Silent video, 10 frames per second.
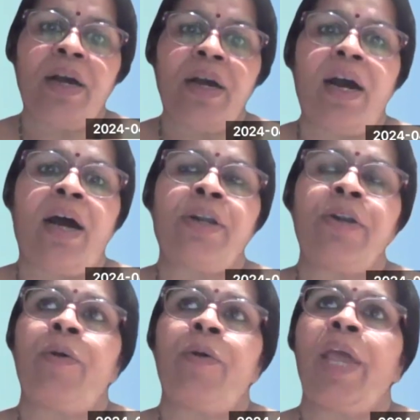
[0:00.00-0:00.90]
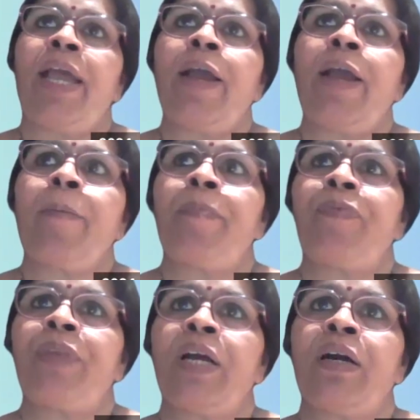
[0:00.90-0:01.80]
or a
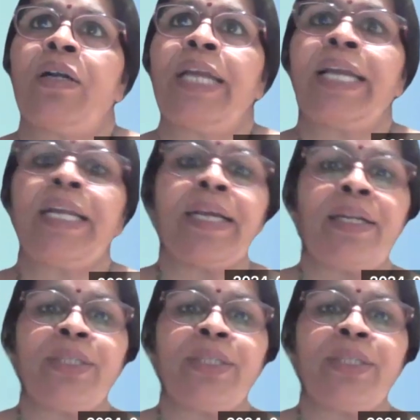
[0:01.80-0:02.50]
technical